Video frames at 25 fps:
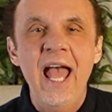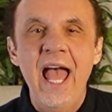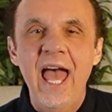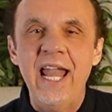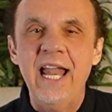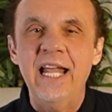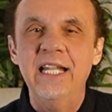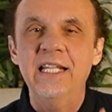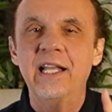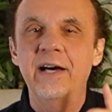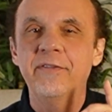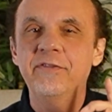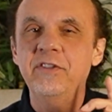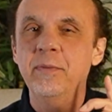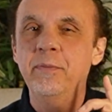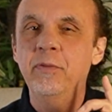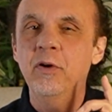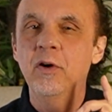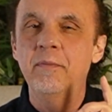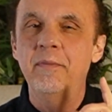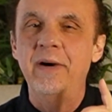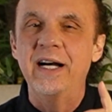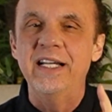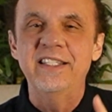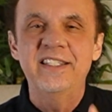and I'd love to
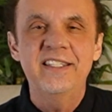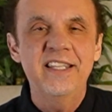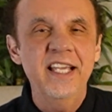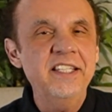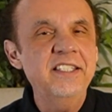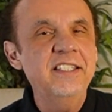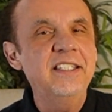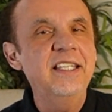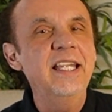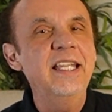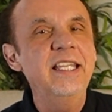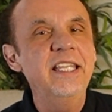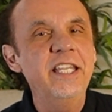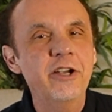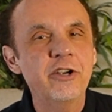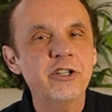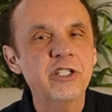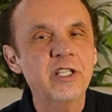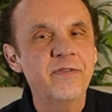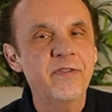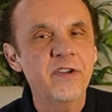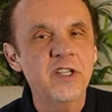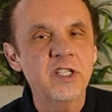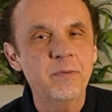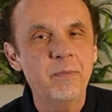put my 16
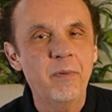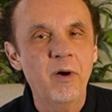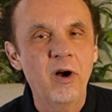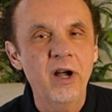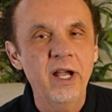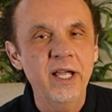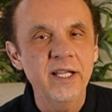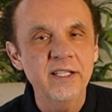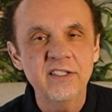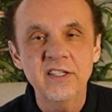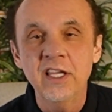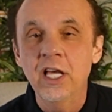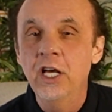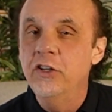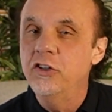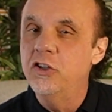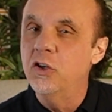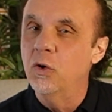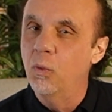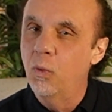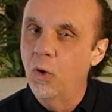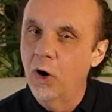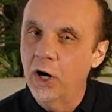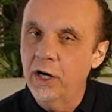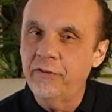years of experience
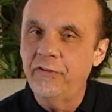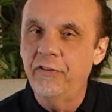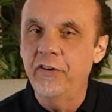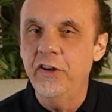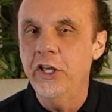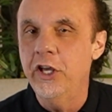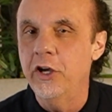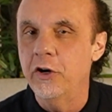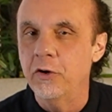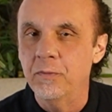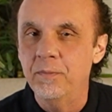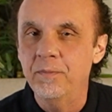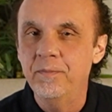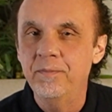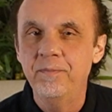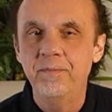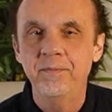to work for you.